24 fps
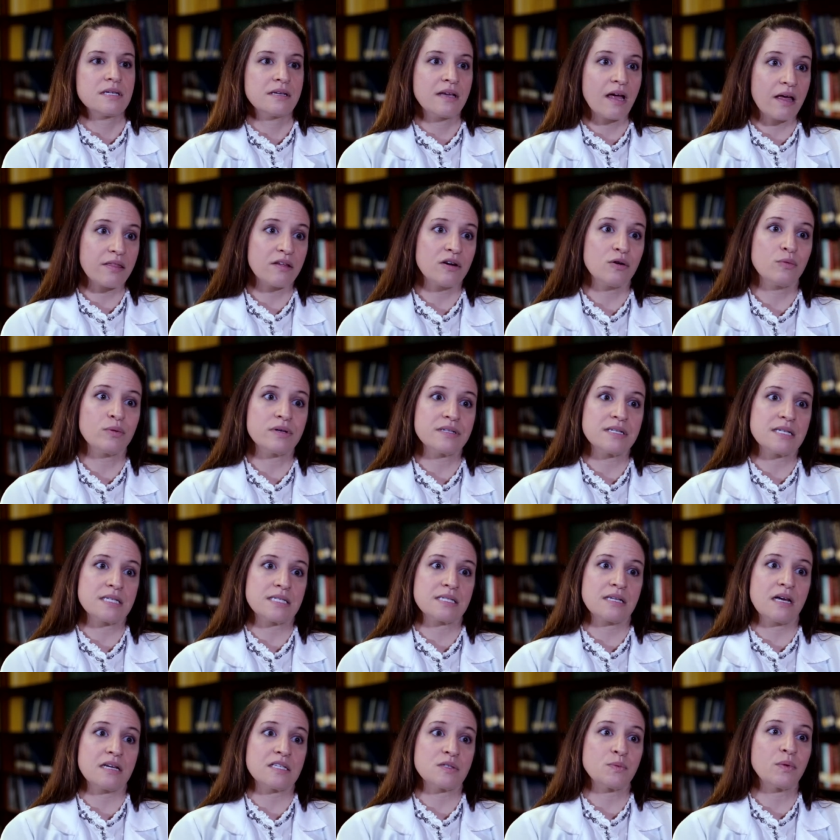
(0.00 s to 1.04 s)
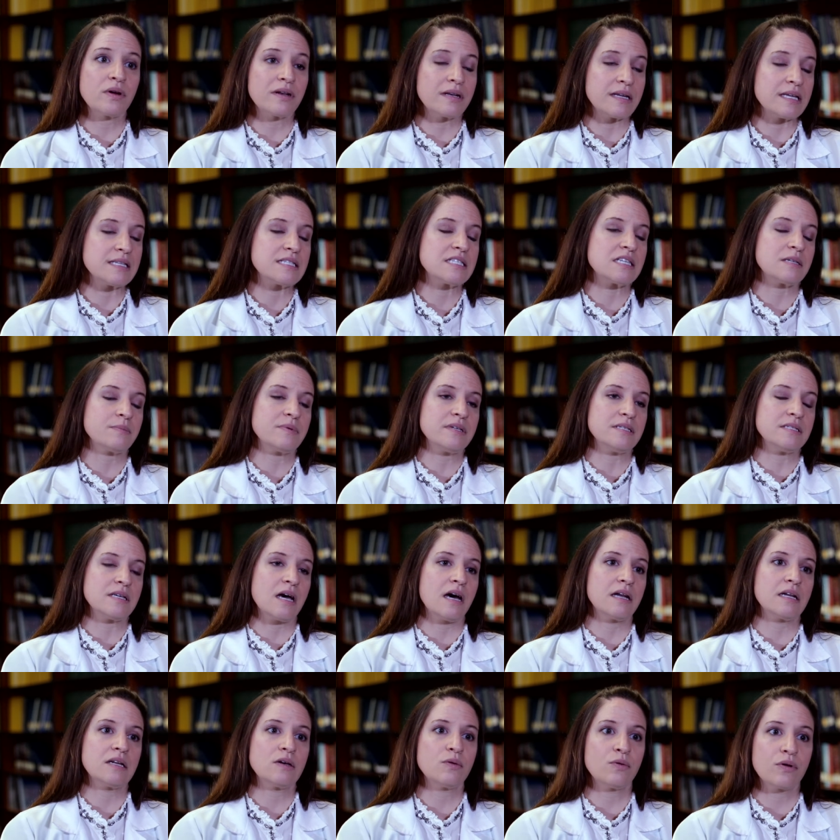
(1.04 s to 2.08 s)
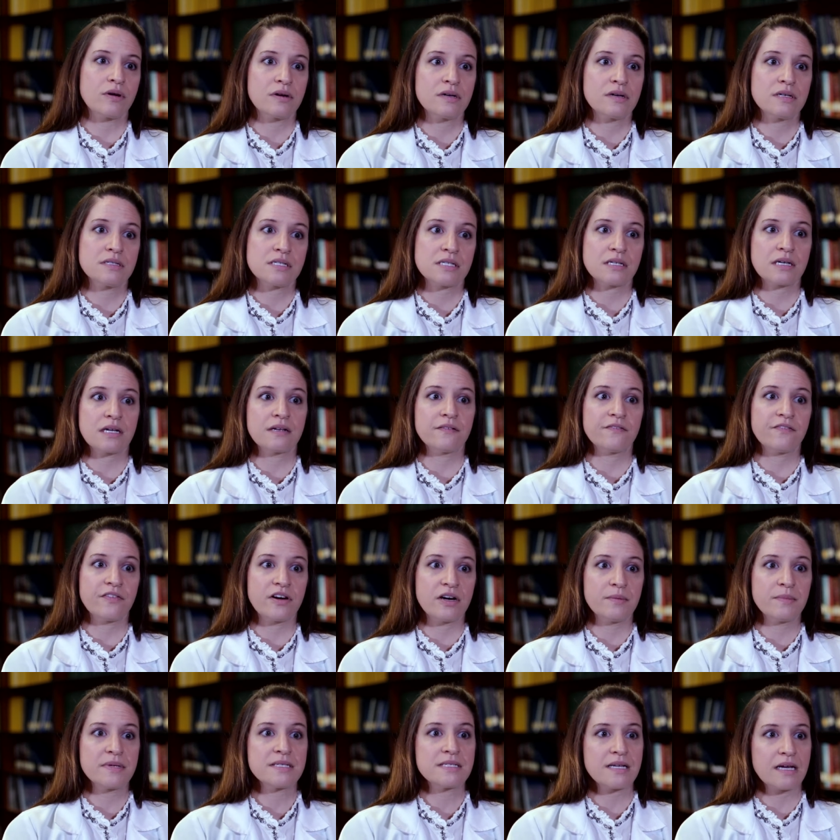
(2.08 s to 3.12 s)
Together, we'll discuss what needs to be done in order to confirm a